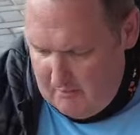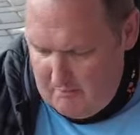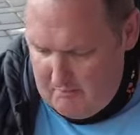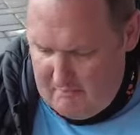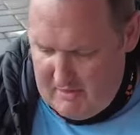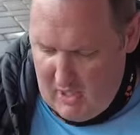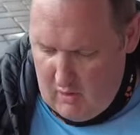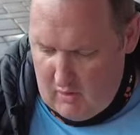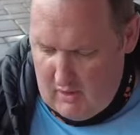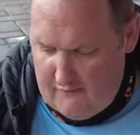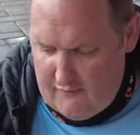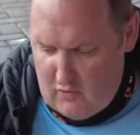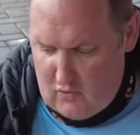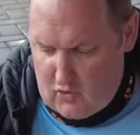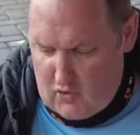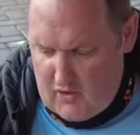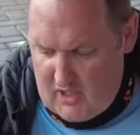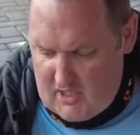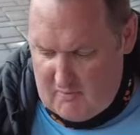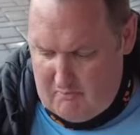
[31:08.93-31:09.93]
Beautiful
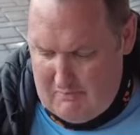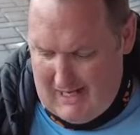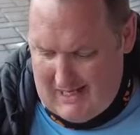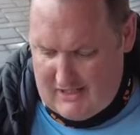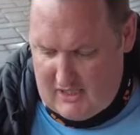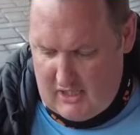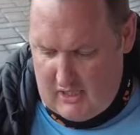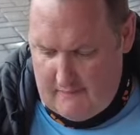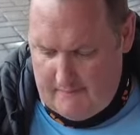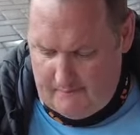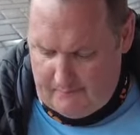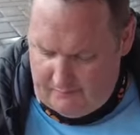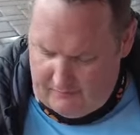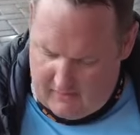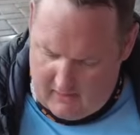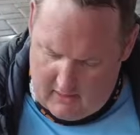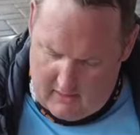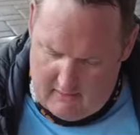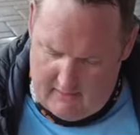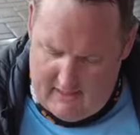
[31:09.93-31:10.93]
crisp batter.
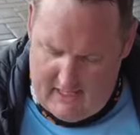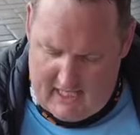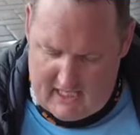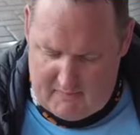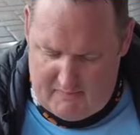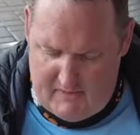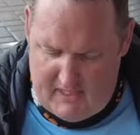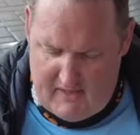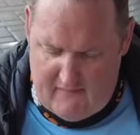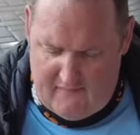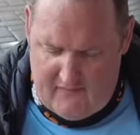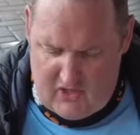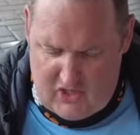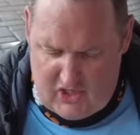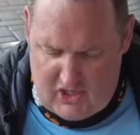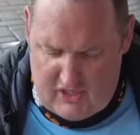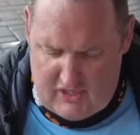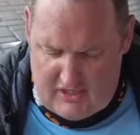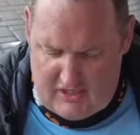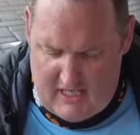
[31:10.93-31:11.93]
Nice bit of
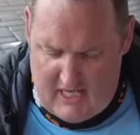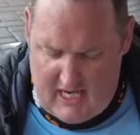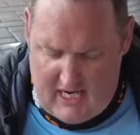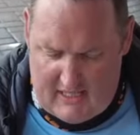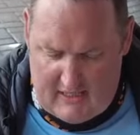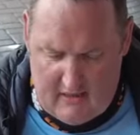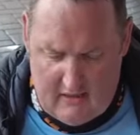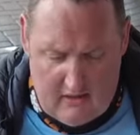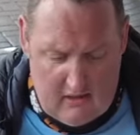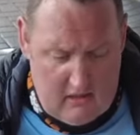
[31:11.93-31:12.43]
fish inside.